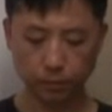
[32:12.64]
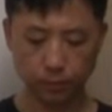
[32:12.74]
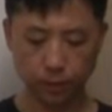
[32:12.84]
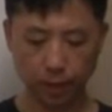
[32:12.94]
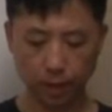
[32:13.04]

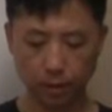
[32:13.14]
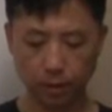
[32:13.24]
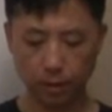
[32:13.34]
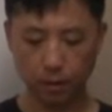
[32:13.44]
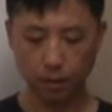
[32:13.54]
Okay?
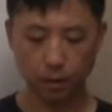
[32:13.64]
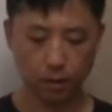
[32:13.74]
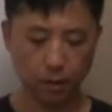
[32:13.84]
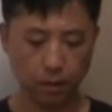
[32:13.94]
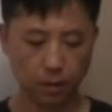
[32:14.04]

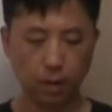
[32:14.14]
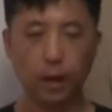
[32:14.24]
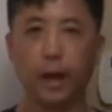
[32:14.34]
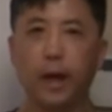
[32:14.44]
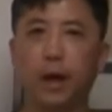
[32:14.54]

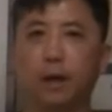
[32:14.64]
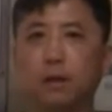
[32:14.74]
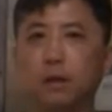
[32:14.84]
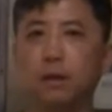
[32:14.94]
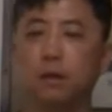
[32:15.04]
And